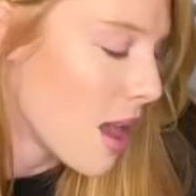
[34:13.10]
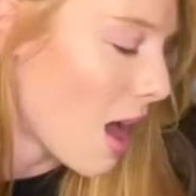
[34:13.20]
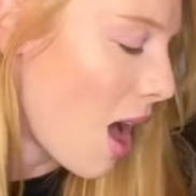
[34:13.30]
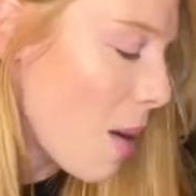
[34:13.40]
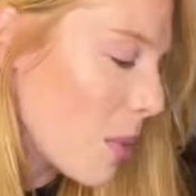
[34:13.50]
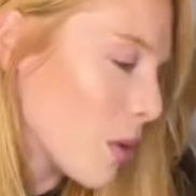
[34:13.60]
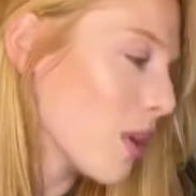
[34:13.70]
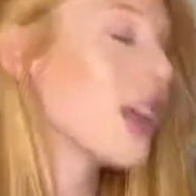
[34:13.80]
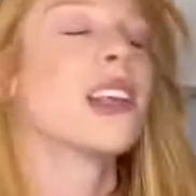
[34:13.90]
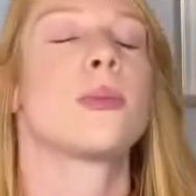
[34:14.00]
But it
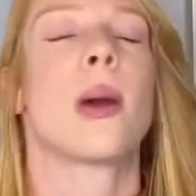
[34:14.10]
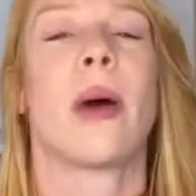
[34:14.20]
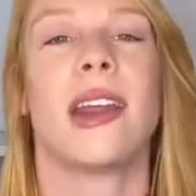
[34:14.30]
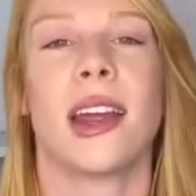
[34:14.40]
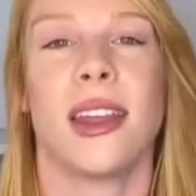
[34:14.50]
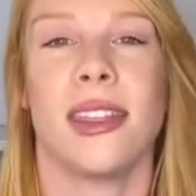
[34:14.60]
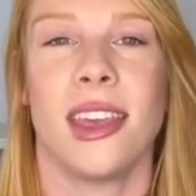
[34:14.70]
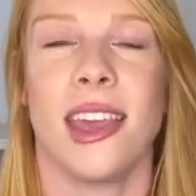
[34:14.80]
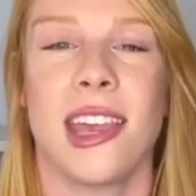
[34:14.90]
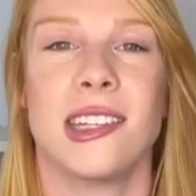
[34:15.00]
really gets my mind kind of
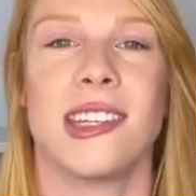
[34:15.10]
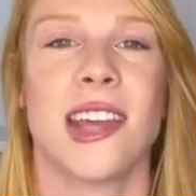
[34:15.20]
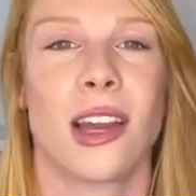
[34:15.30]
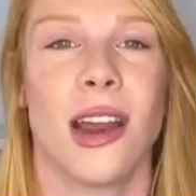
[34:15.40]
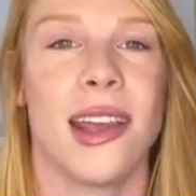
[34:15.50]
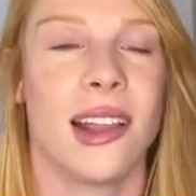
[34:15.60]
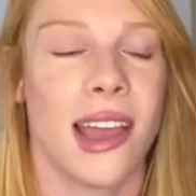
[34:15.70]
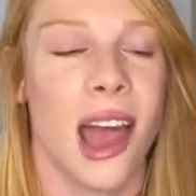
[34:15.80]
thinking into decorating like